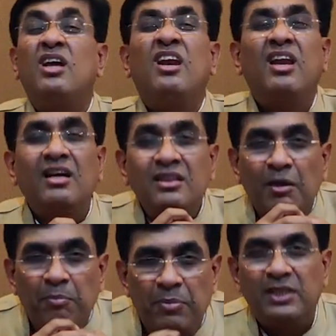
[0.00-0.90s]
Learn the
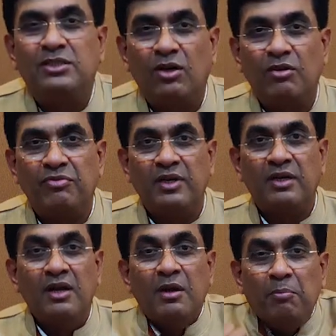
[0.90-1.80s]
best out of it.
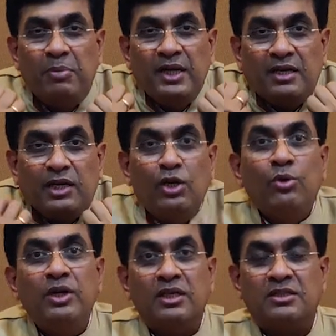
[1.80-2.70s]
Be
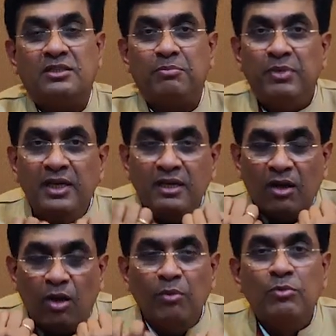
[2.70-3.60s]
curious, be
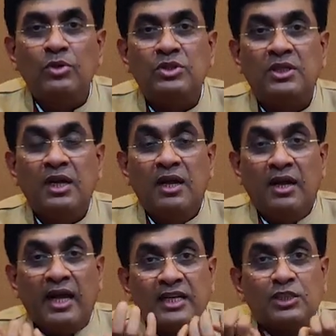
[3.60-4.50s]
almost
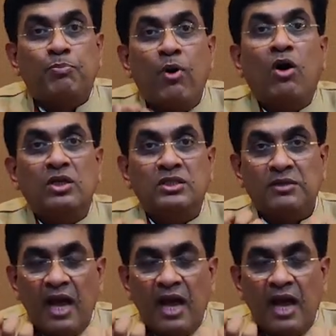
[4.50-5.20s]
like a sponge.